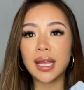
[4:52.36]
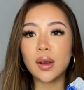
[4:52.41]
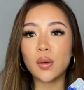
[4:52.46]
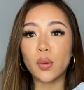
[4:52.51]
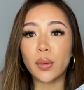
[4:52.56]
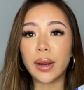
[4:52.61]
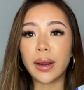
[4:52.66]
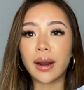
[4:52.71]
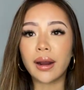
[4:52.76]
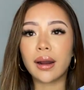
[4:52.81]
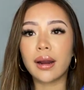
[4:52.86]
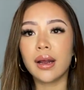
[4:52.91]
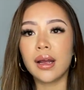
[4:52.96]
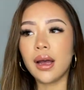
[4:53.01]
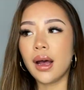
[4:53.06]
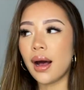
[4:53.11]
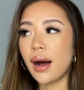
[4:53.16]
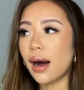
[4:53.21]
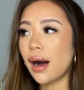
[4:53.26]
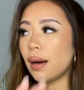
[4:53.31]
I wear
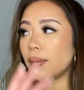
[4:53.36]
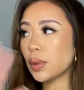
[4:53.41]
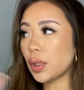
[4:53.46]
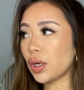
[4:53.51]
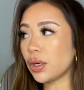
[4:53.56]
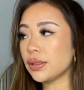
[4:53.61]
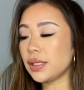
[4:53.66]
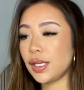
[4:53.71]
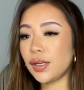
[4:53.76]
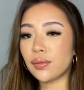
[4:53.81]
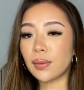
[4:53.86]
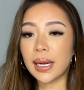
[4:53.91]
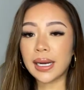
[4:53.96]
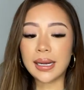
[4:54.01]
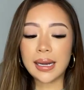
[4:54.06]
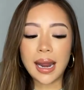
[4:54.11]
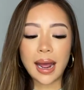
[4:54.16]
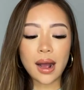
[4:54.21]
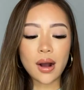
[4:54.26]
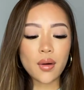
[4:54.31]
currently right
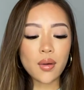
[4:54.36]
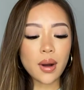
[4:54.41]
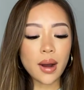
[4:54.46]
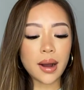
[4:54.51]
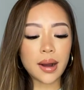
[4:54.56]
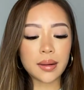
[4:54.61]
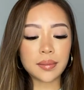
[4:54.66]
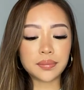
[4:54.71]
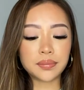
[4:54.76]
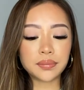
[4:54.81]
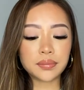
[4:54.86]
now.